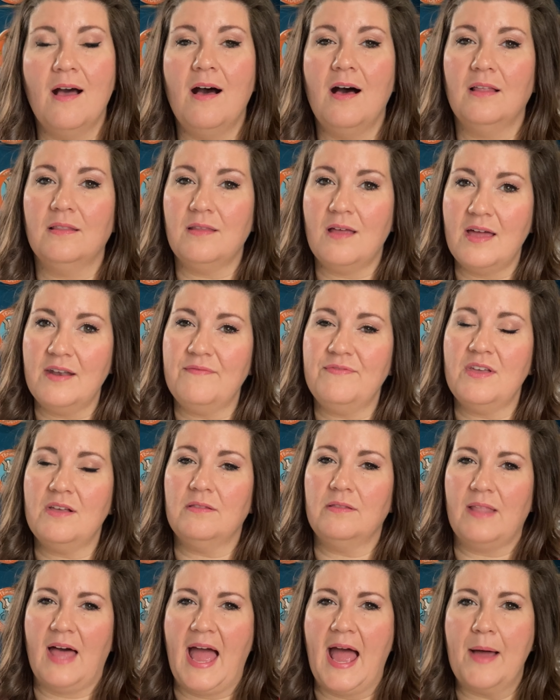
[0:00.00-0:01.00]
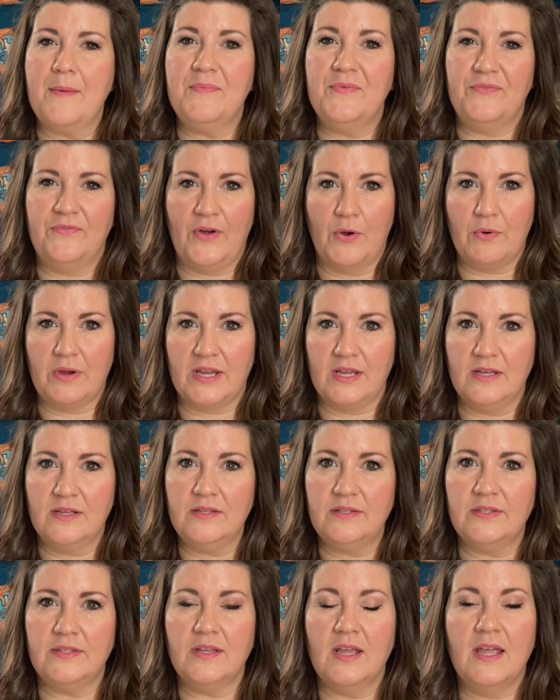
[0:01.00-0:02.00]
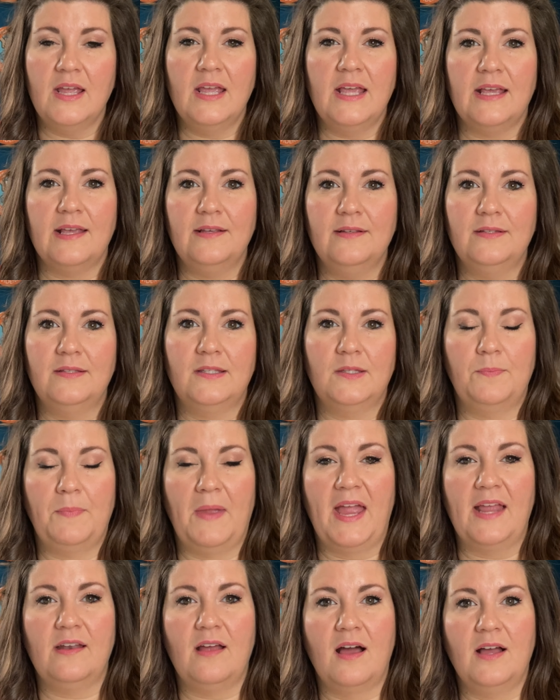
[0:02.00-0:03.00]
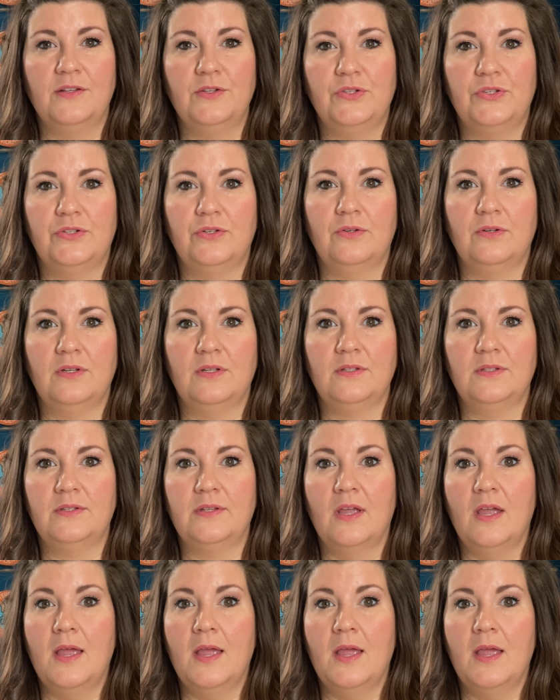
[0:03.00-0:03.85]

a lot of the lab focus is spent on students